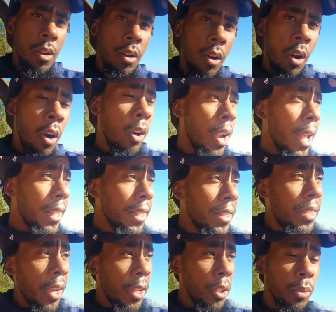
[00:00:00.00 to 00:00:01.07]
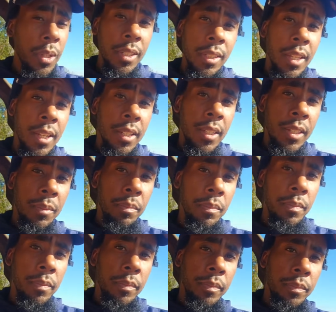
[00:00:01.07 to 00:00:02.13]
all I can tell you is this:
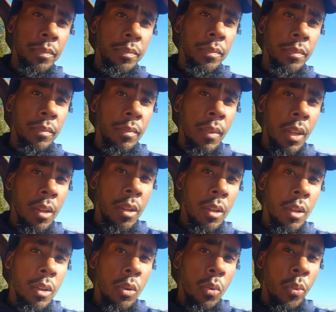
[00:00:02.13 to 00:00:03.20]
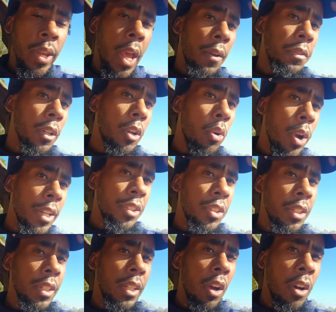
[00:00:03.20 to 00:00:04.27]
we have to
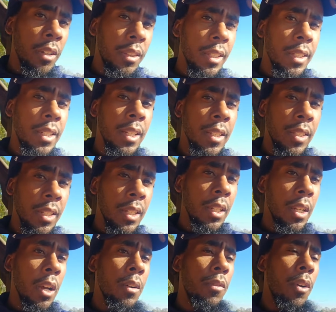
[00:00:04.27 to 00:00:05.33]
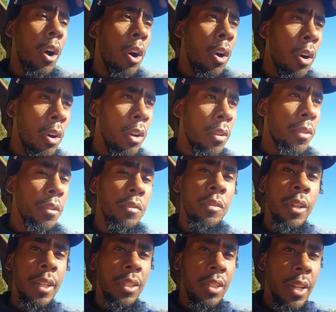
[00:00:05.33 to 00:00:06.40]
question the authenticity of all the
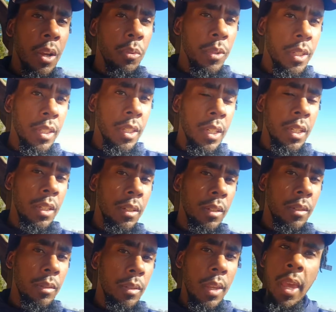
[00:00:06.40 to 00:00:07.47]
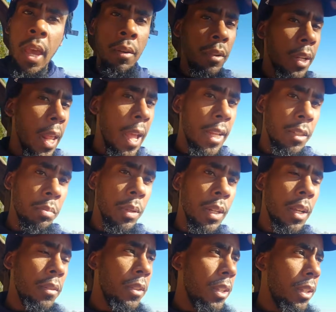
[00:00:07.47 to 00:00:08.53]
footage that we see, every last bit
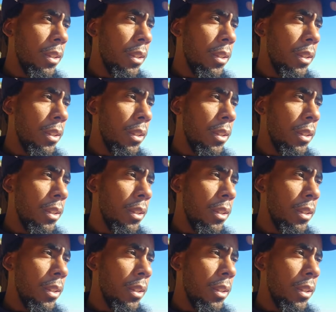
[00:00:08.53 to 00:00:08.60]
of it.